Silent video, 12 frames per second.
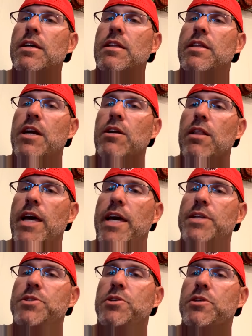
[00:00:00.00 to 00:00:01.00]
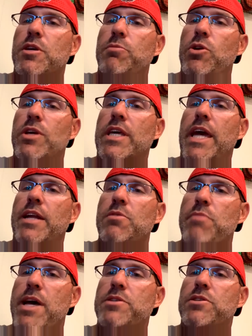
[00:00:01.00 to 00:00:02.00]
they're led to communicate a
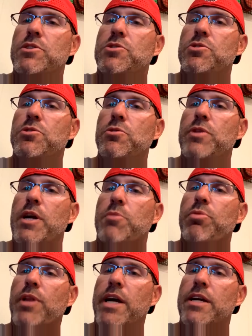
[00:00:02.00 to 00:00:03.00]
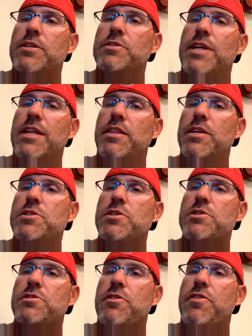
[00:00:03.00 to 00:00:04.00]
message to their players that this
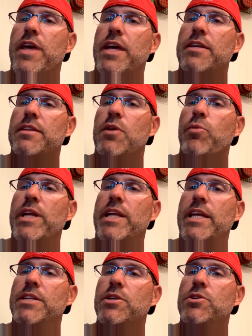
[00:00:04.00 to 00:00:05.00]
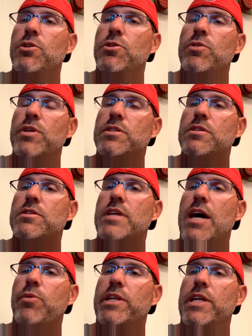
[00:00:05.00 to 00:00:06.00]
is the thing that we need to do. This is
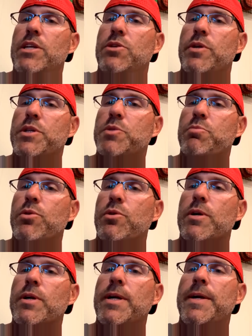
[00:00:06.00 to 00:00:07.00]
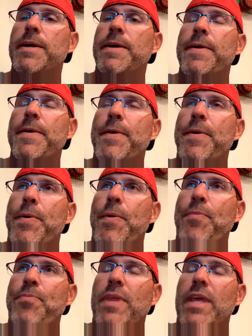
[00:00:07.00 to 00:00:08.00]
how we need to explore.
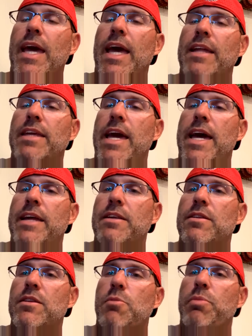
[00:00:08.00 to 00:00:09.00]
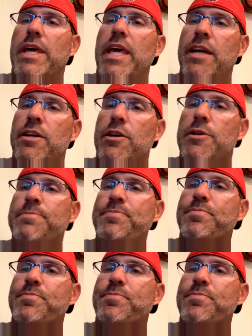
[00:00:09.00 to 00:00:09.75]
And yet the beginner